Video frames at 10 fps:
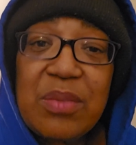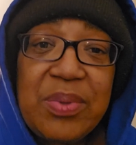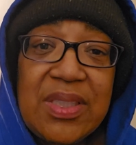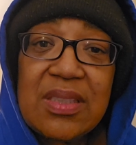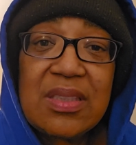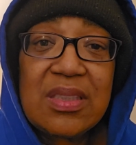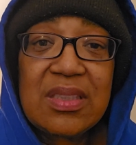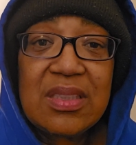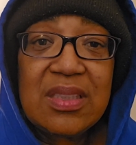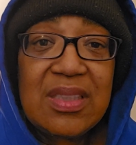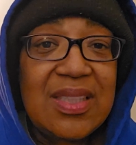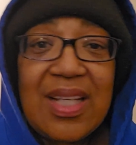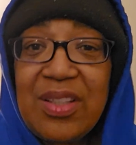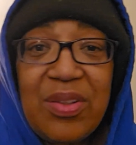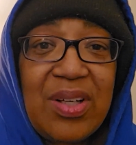of pills. Yeah,
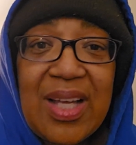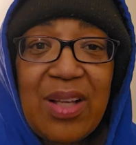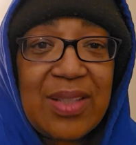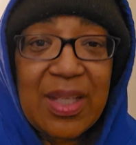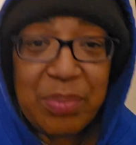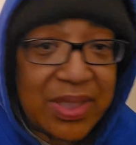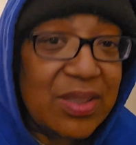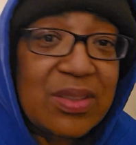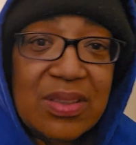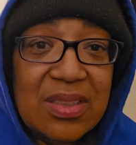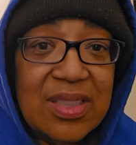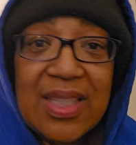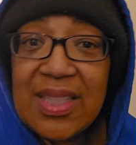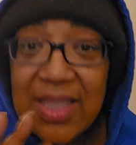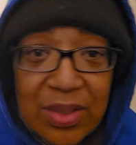I know I don't like pills
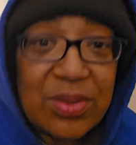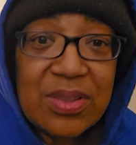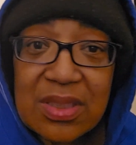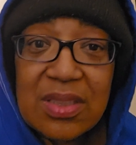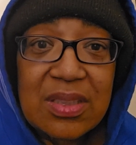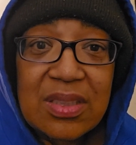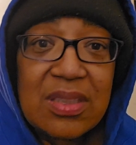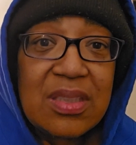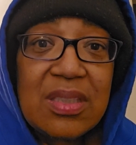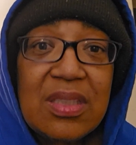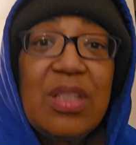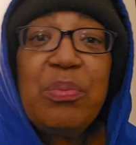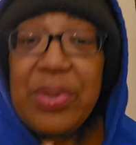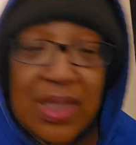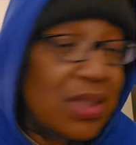and needles.
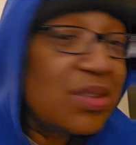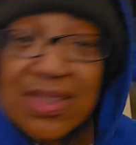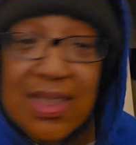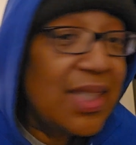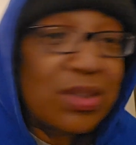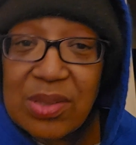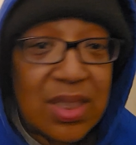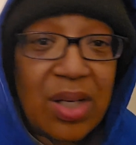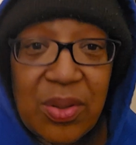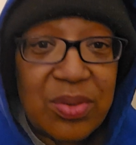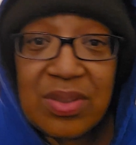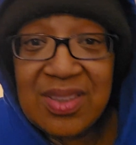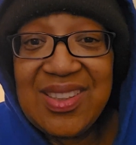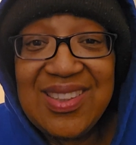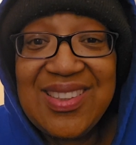Pills and needles, no.
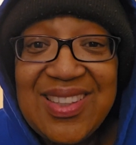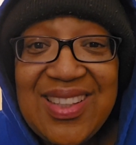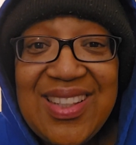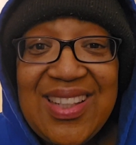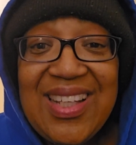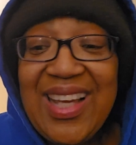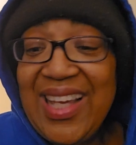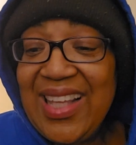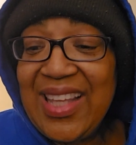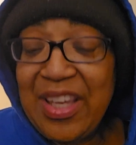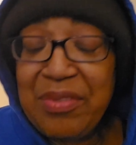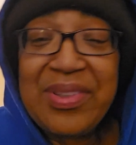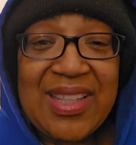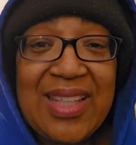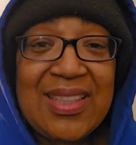And
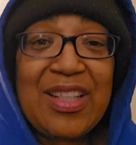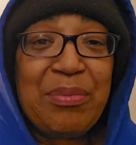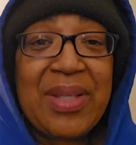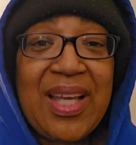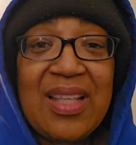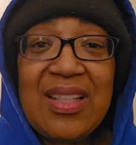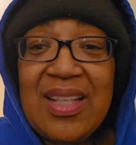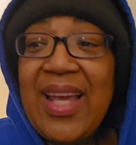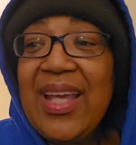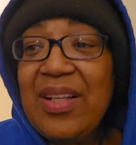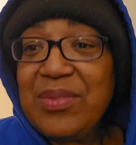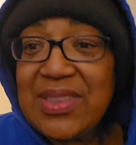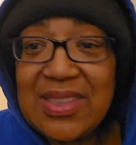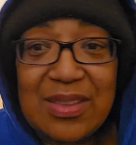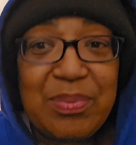everything that I'm not liking
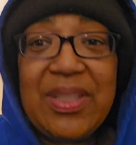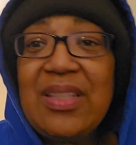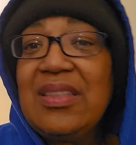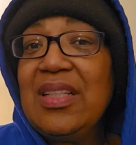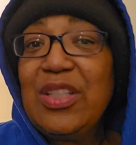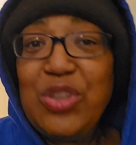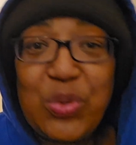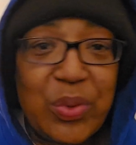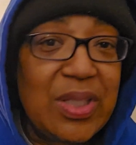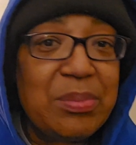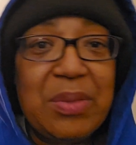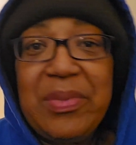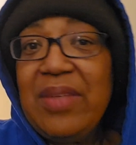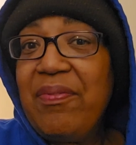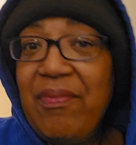was just being drummed at
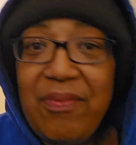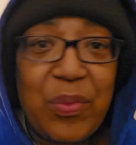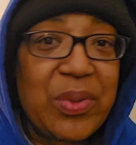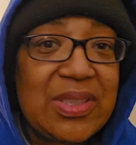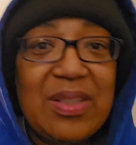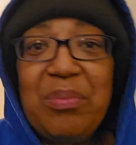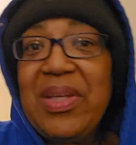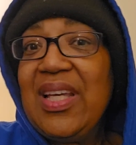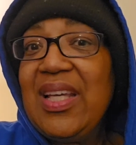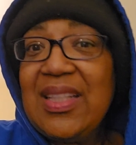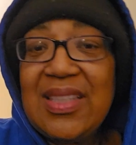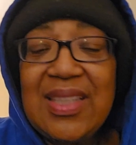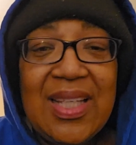me, forced on me. And